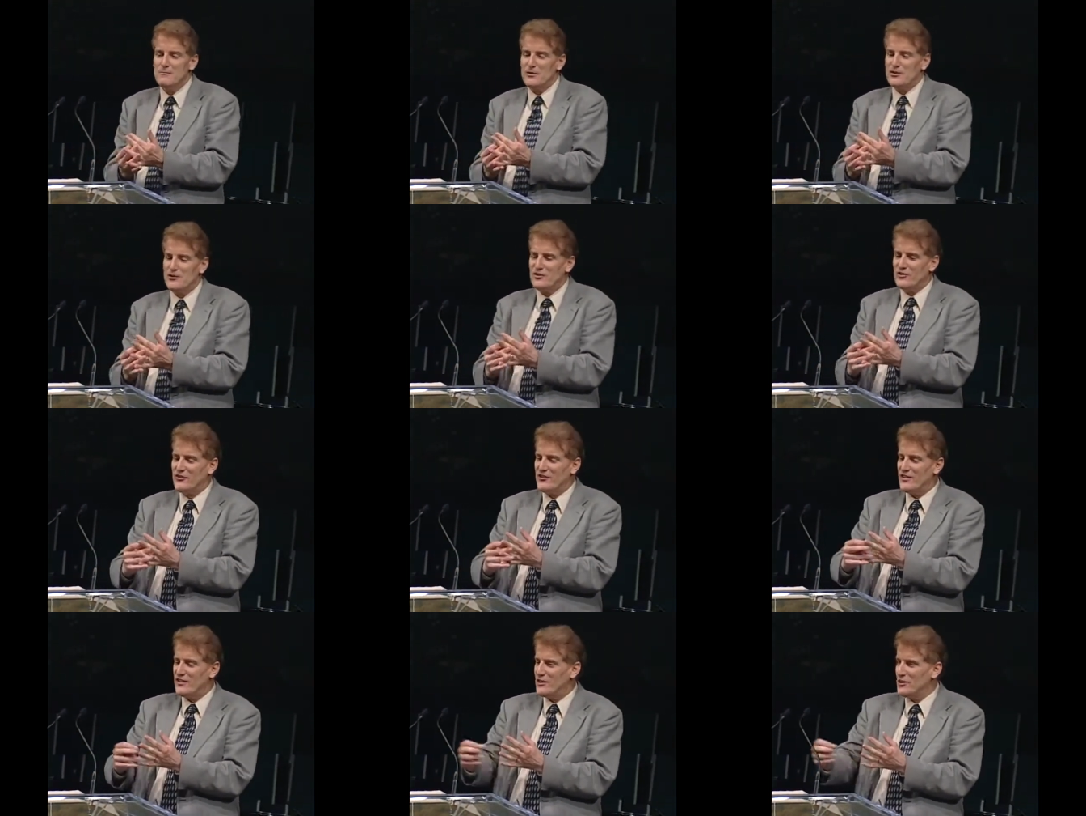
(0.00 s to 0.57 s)
But
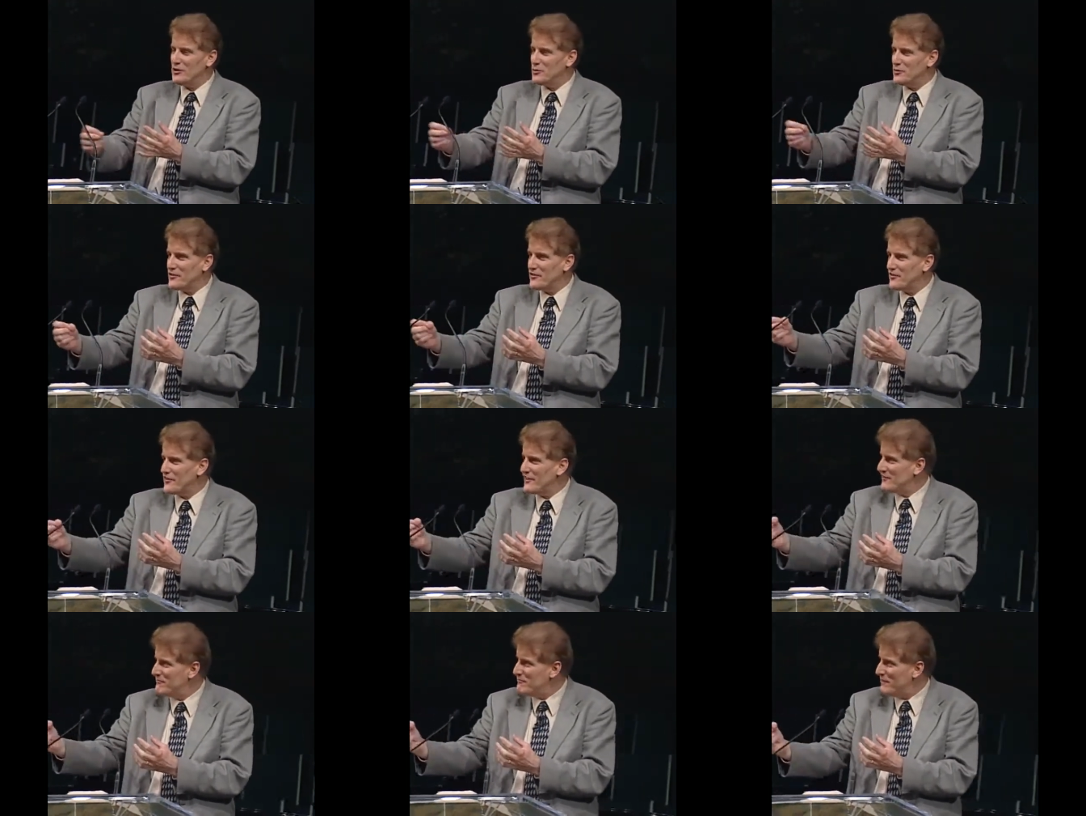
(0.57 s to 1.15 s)
you see, you
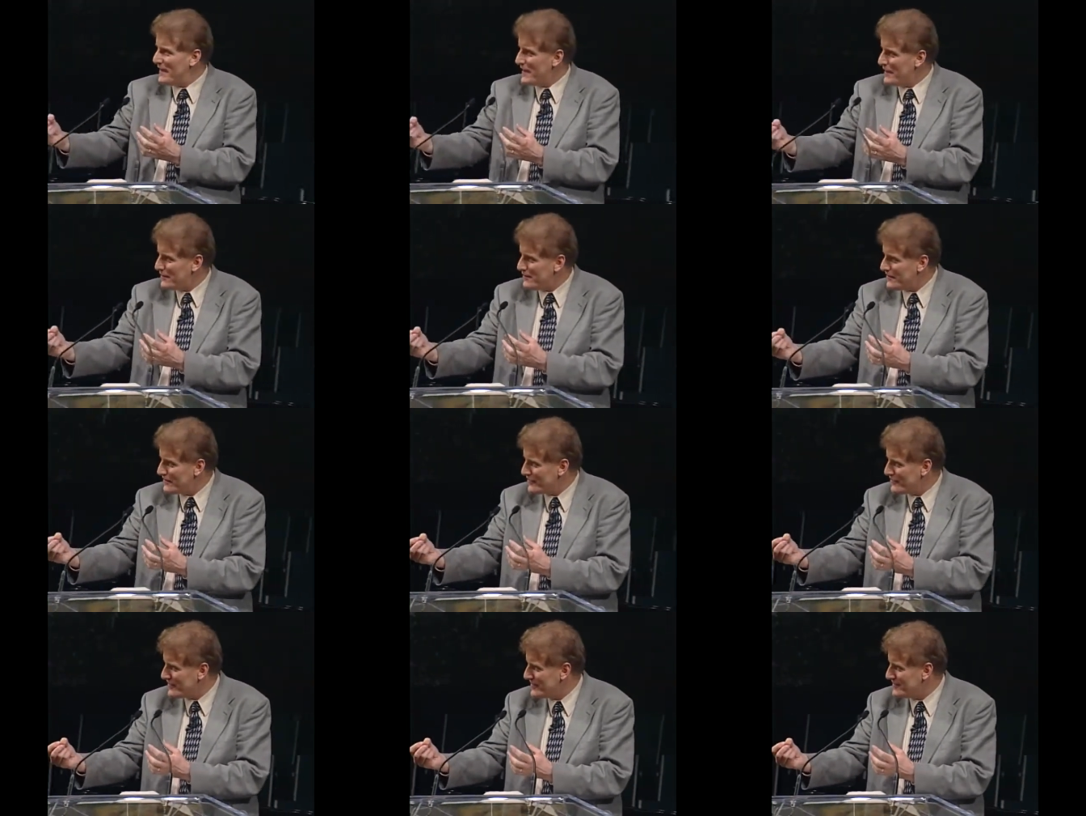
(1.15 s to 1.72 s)
receive
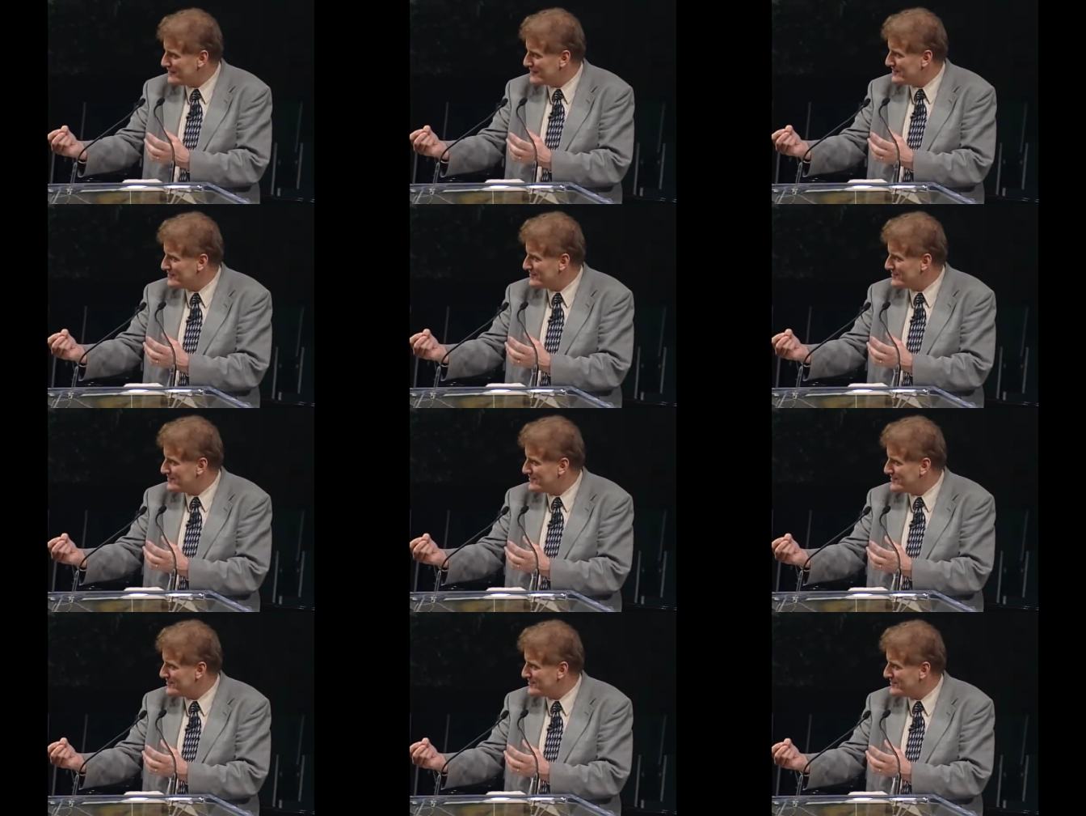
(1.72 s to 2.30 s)
power, said
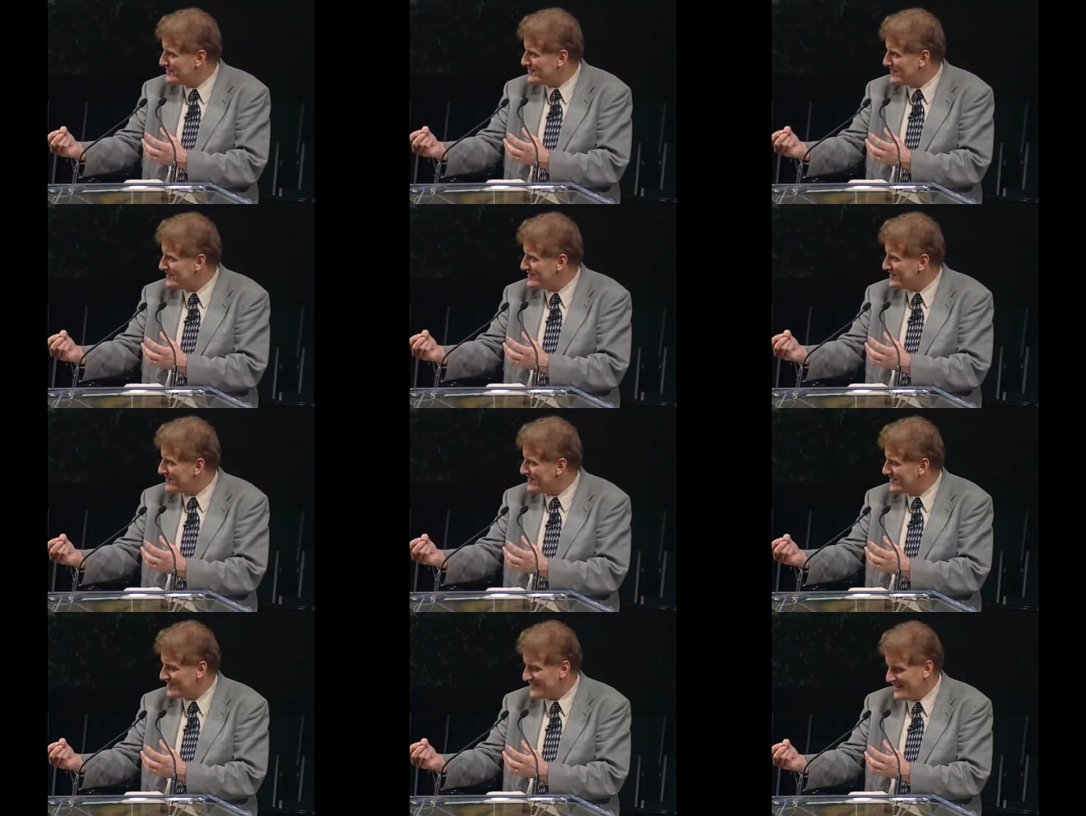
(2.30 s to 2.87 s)

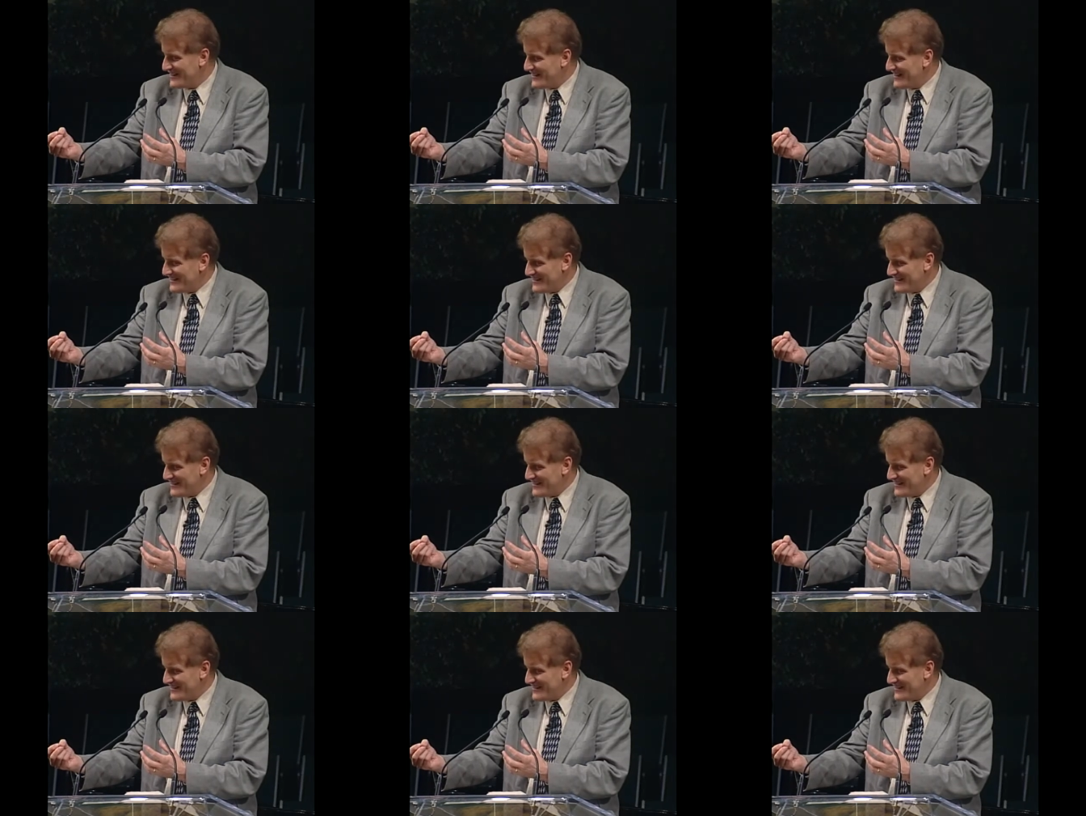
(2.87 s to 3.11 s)
Jesus.